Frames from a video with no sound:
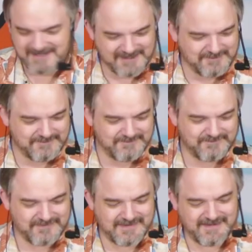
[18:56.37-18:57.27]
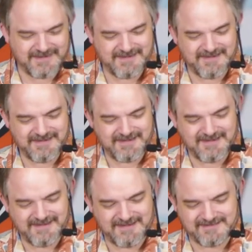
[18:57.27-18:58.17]

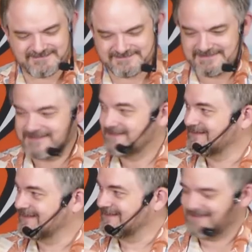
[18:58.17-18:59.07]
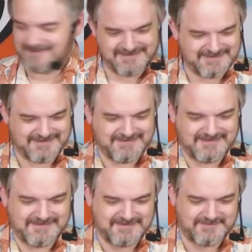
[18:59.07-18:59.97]

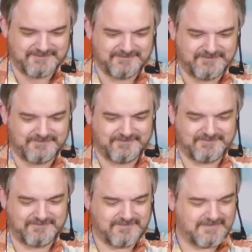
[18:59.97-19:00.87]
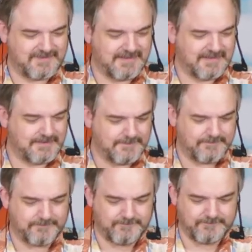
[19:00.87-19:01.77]

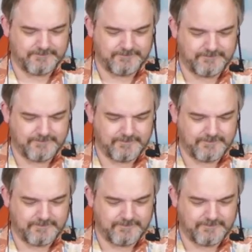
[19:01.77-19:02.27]
(not speaking)